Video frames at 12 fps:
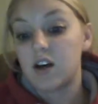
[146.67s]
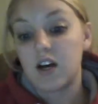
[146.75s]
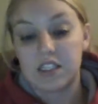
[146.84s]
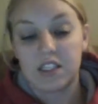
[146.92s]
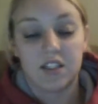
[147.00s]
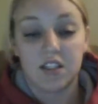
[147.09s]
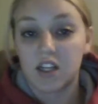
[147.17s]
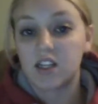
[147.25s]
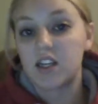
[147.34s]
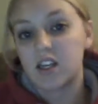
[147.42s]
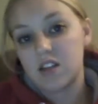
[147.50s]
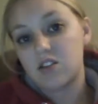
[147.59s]
As I
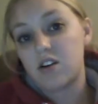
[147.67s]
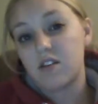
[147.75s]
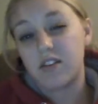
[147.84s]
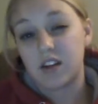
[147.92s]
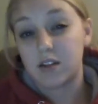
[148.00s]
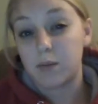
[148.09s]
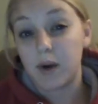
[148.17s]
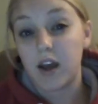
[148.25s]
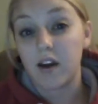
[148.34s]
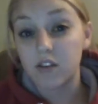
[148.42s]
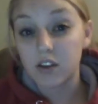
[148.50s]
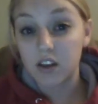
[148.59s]
said, kids are affected by
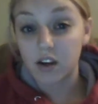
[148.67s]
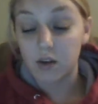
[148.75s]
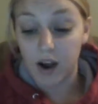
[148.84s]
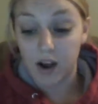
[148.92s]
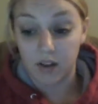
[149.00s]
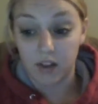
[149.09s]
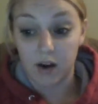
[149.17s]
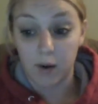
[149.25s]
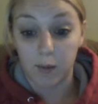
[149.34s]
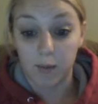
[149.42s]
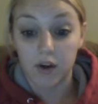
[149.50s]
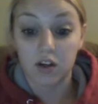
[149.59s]
everything around
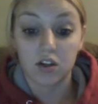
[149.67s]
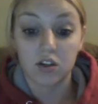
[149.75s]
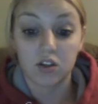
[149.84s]
them,